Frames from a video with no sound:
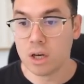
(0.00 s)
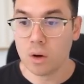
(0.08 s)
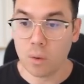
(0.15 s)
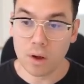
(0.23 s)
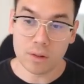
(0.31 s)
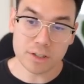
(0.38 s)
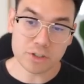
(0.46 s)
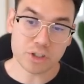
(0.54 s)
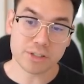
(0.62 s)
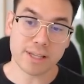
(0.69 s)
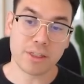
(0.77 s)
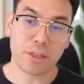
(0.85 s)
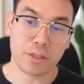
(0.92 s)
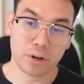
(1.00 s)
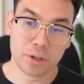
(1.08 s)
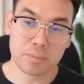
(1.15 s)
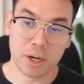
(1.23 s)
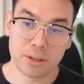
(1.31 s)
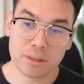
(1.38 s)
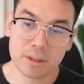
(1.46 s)
Well, let's just say the third
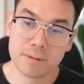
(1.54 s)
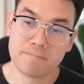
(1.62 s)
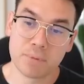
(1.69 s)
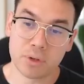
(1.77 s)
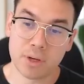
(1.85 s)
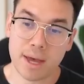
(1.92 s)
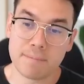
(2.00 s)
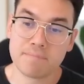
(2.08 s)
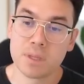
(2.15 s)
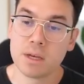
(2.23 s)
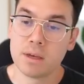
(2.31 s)
month, okay,